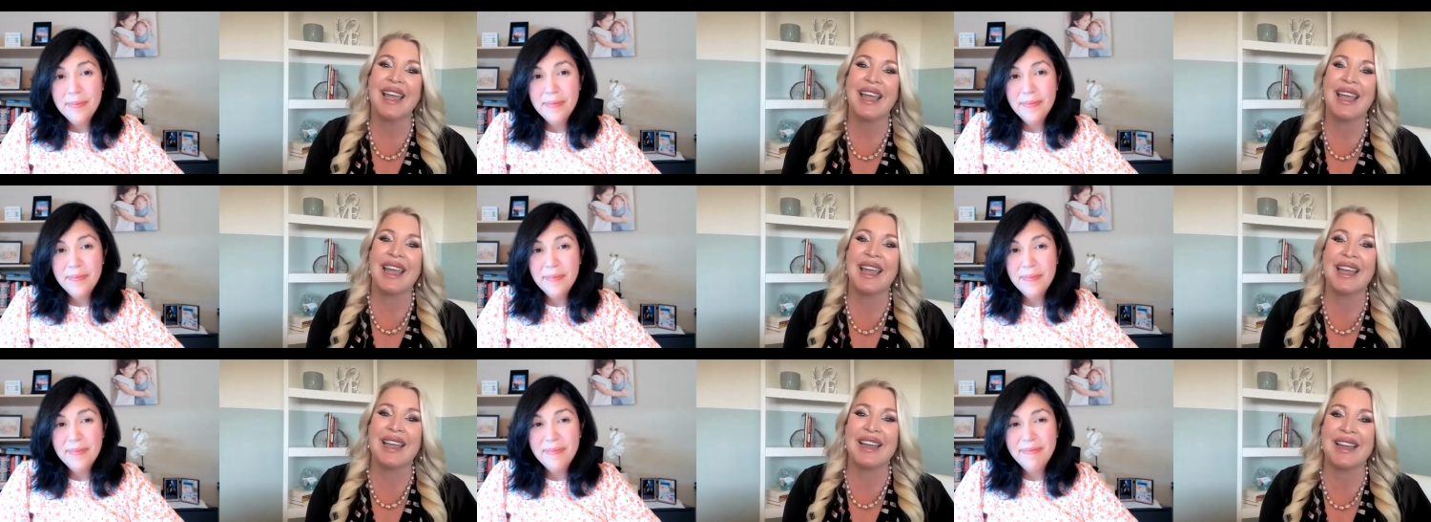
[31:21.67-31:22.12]

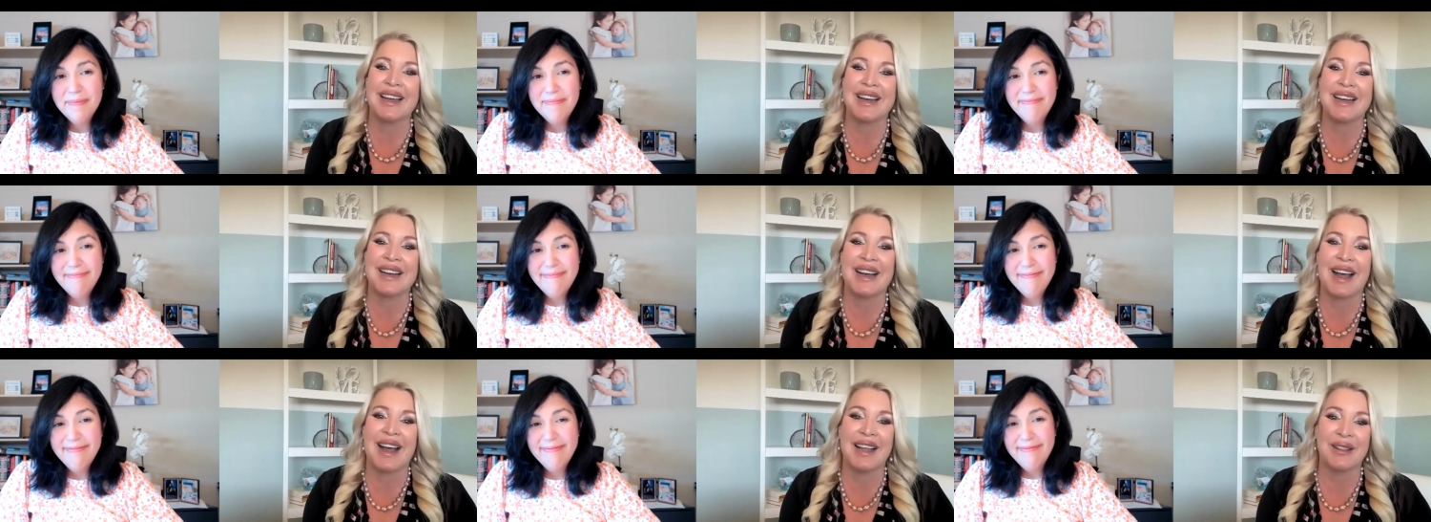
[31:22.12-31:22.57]
Speaker 1: and
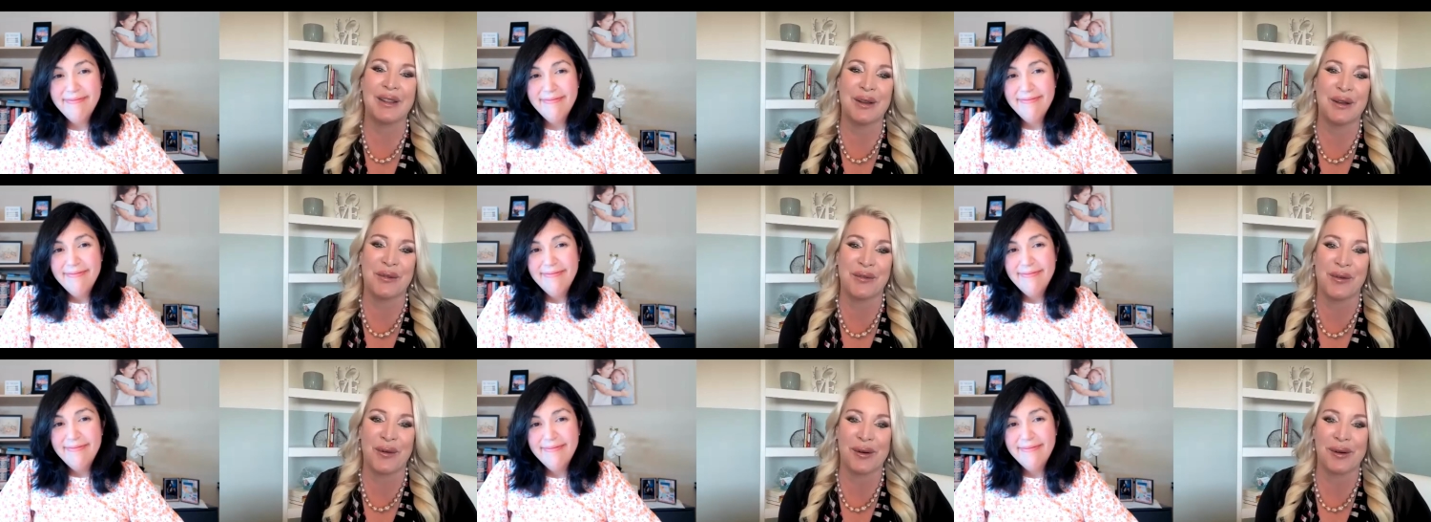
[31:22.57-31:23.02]
uh, I
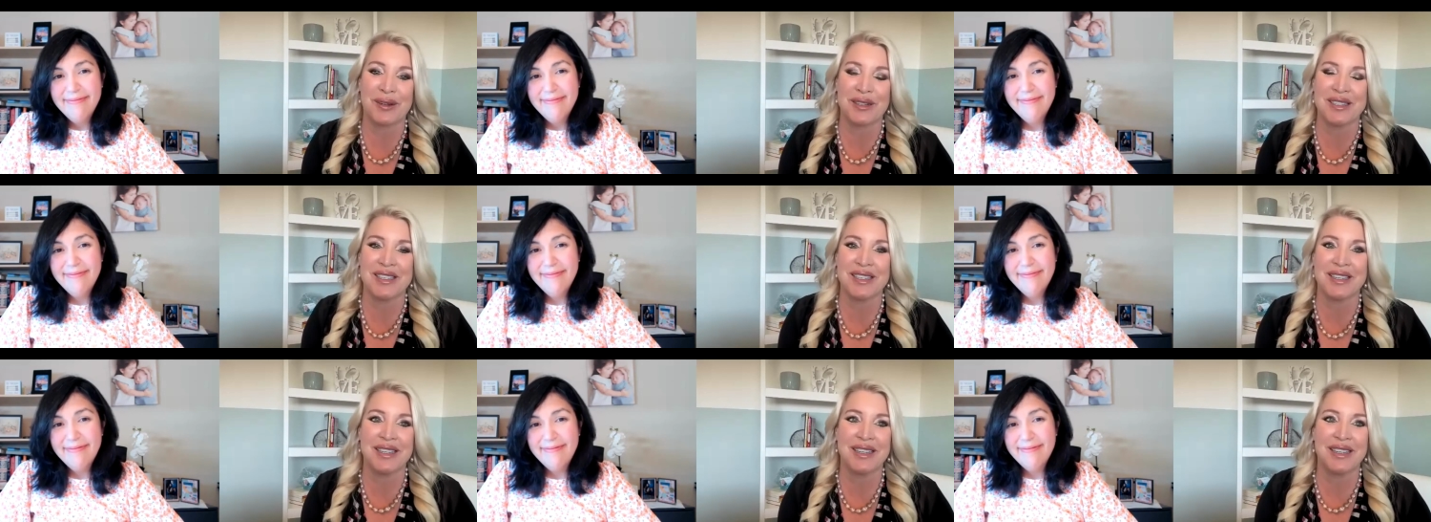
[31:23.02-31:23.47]
look forward
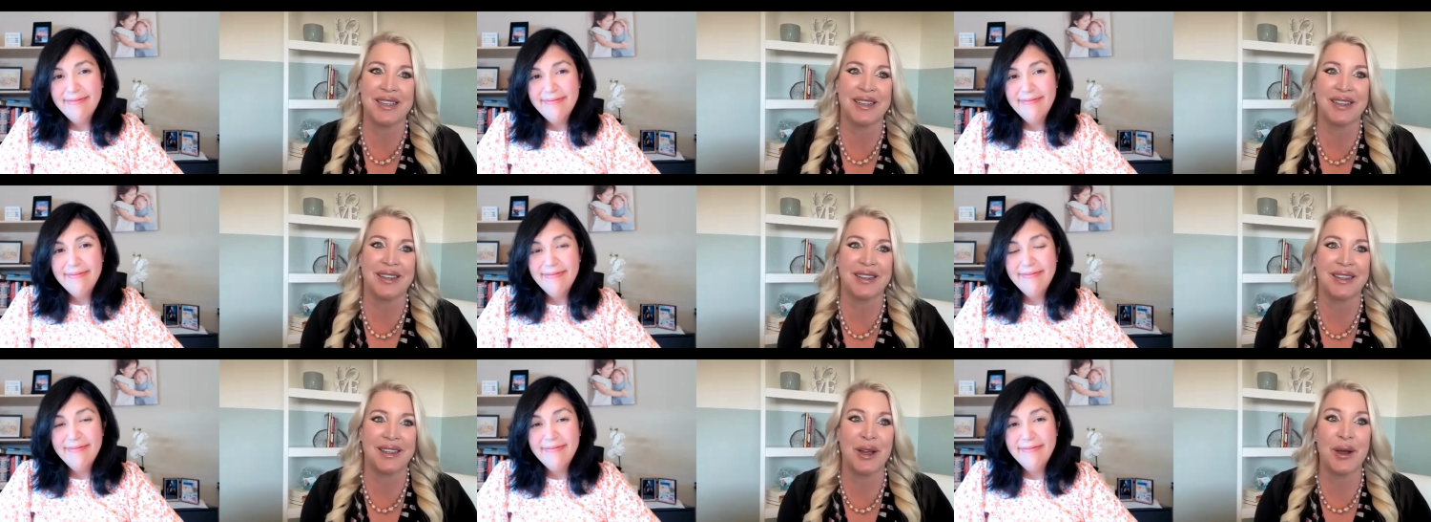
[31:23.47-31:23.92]
to
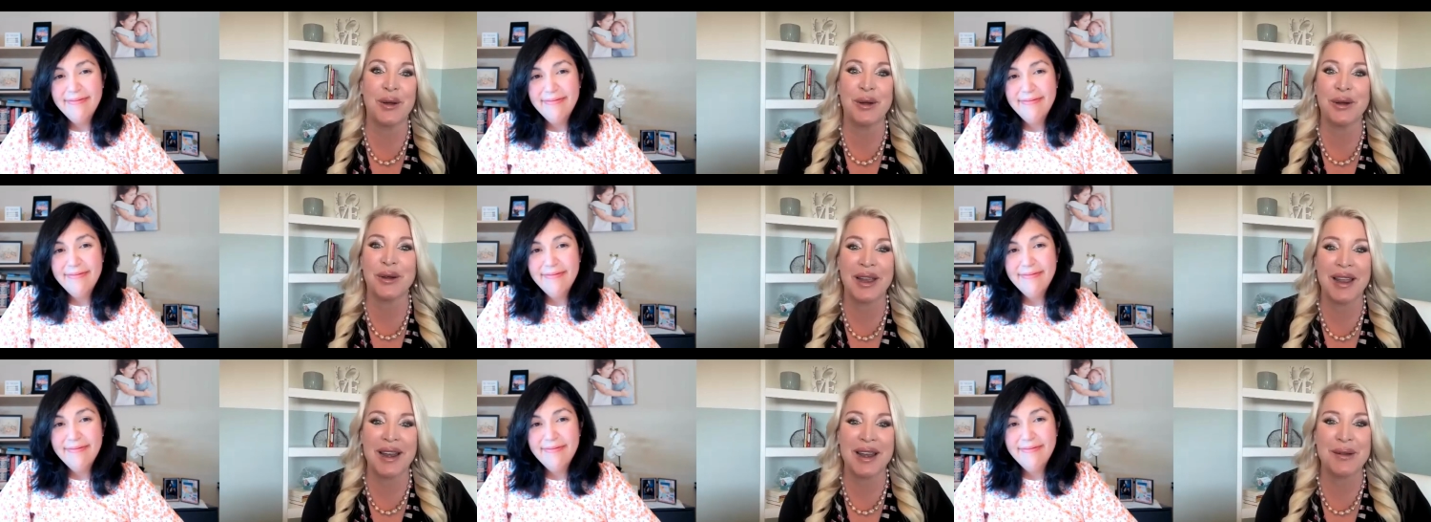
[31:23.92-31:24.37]

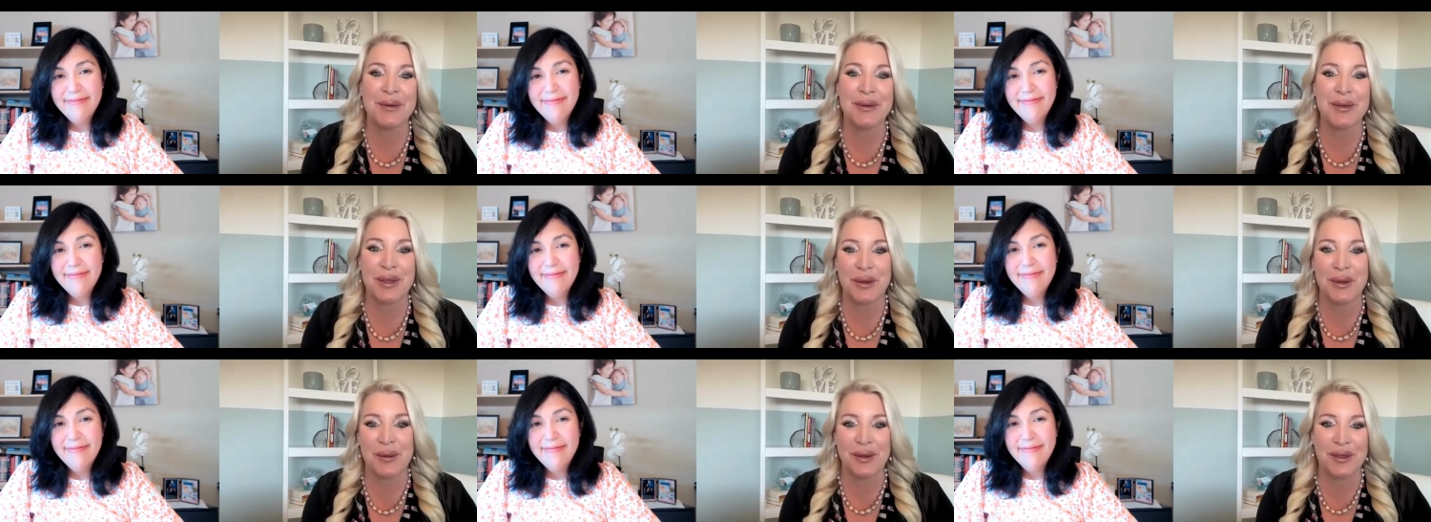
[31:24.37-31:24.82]
co-creating
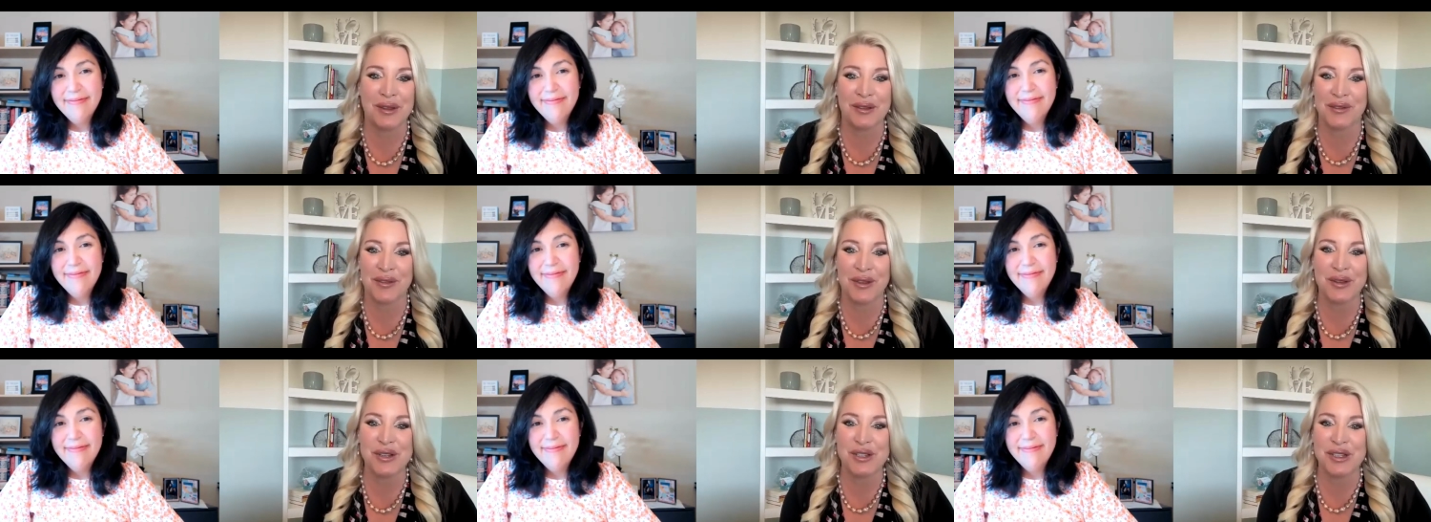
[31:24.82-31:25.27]
with you in the
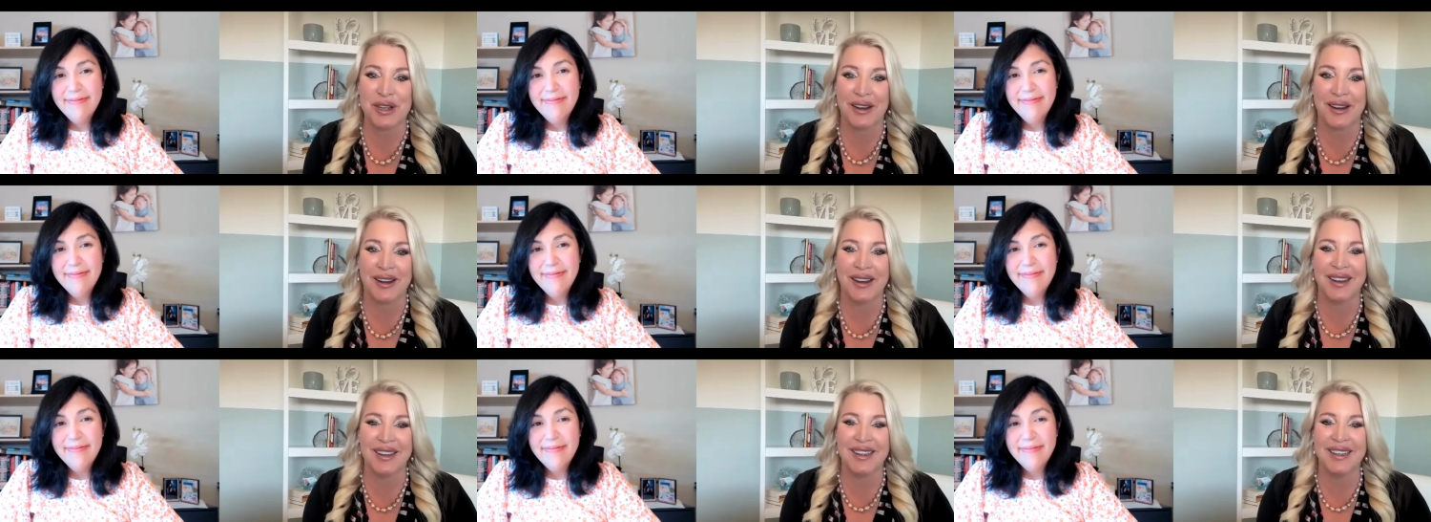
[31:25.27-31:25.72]

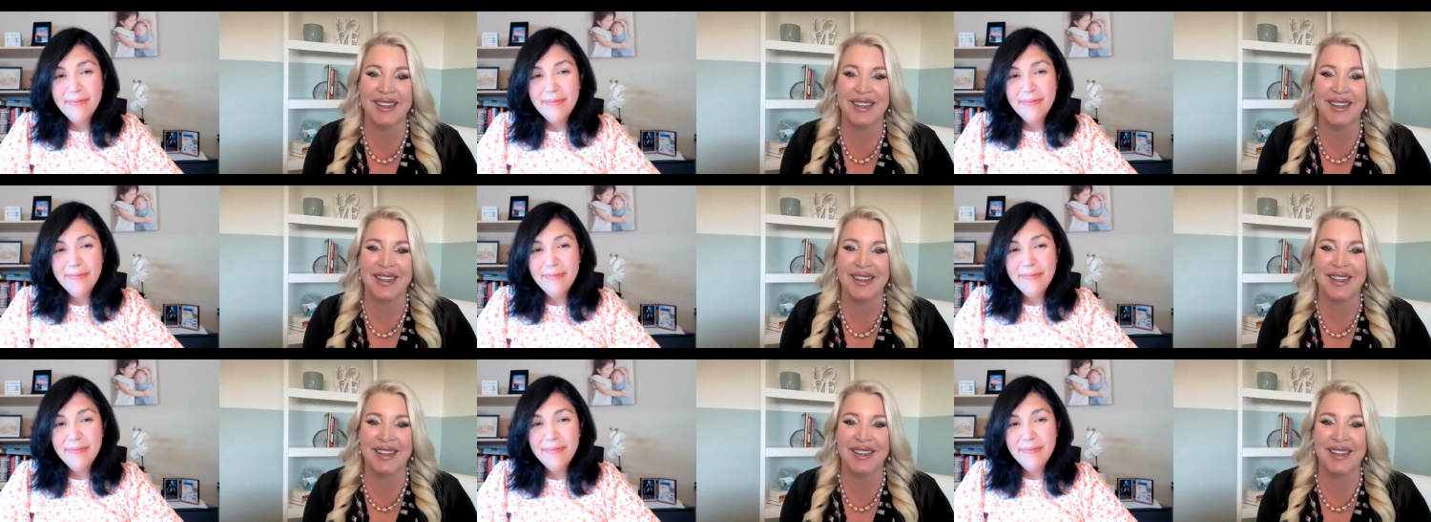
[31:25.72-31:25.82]
future.